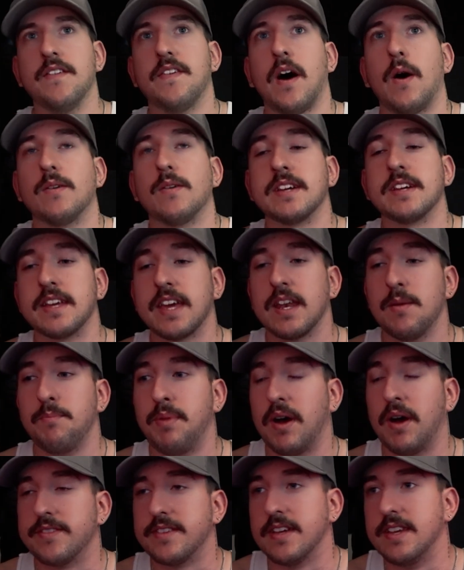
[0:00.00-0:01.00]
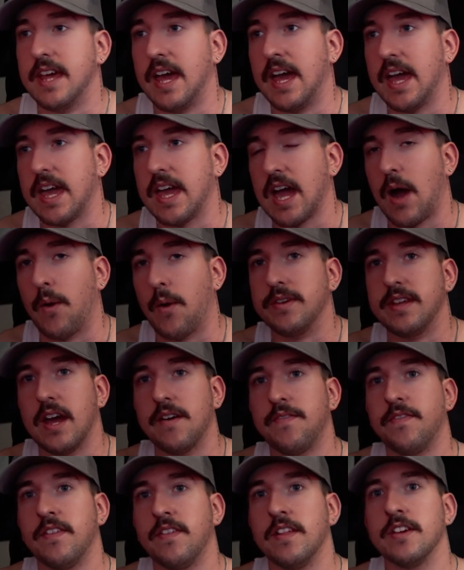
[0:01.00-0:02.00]
I was going to get a belt today, I would
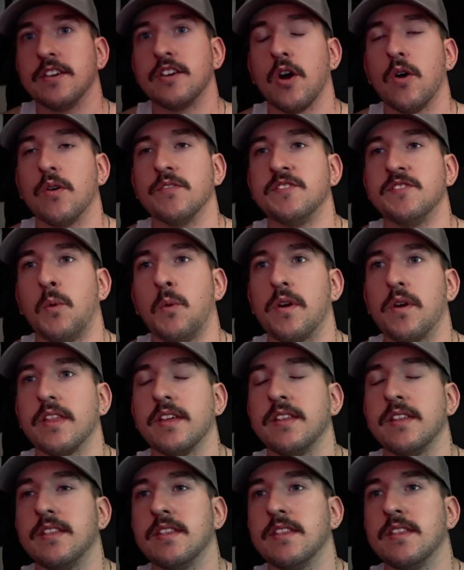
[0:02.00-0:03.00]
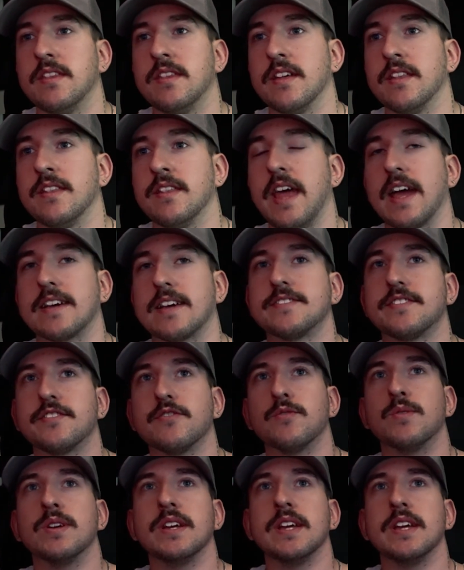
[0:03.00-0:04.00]
definitely go to one of the next
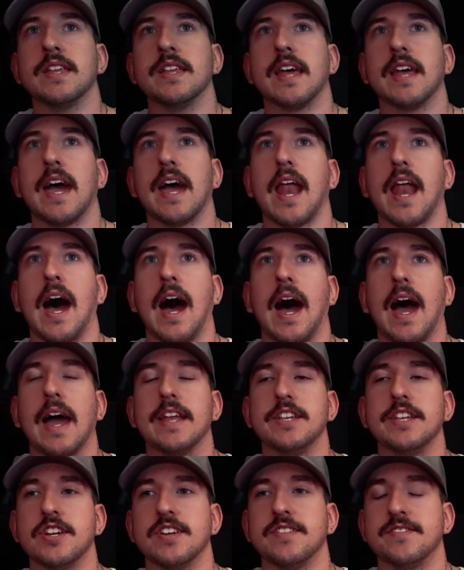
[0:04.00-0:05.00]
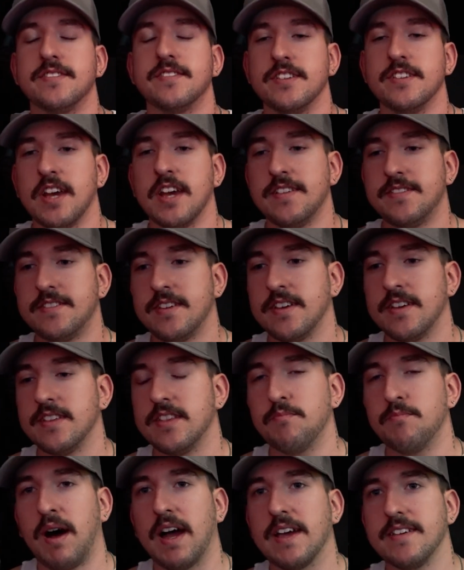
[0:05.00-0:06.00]
three that I just suggested:
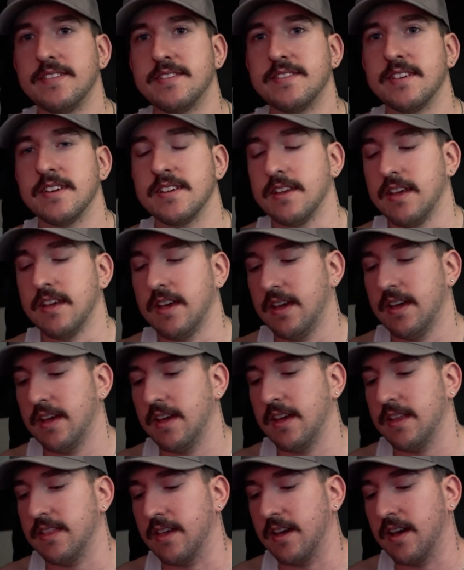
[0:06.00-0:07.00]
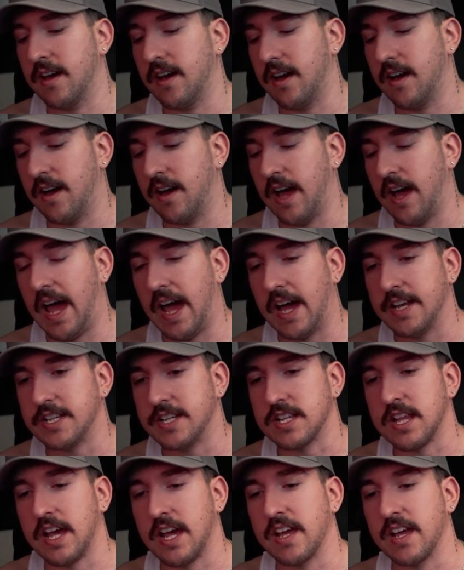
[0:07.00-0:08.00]
the Bison, the
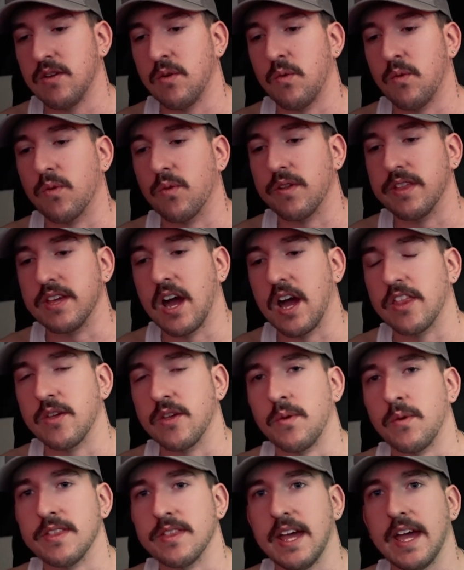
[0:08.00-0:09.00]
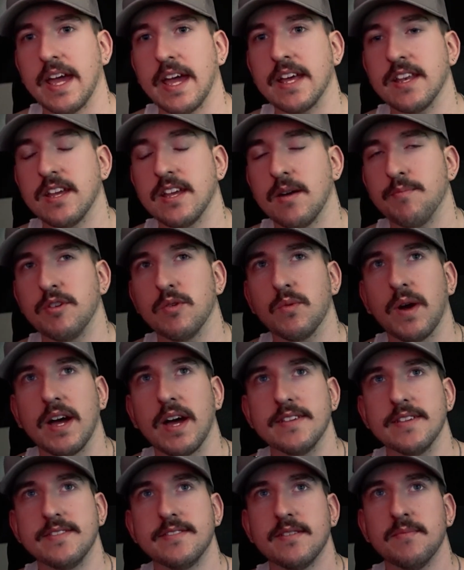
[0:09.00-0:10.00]
Agilite, or the other one, the
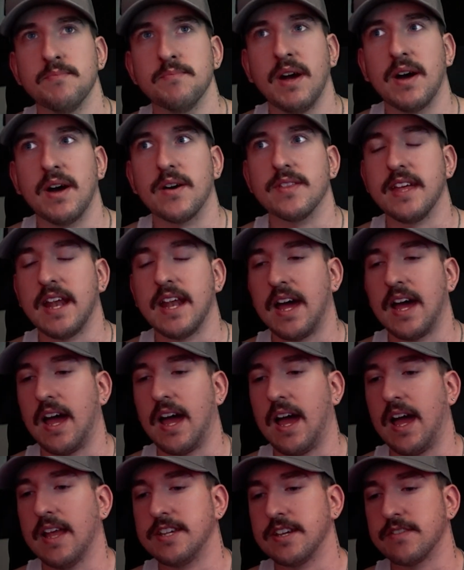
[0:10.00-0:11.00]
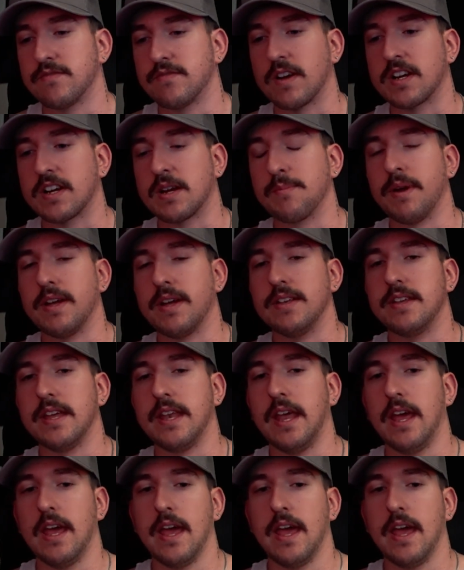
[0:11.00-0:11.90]
AWS belt that I just recommended.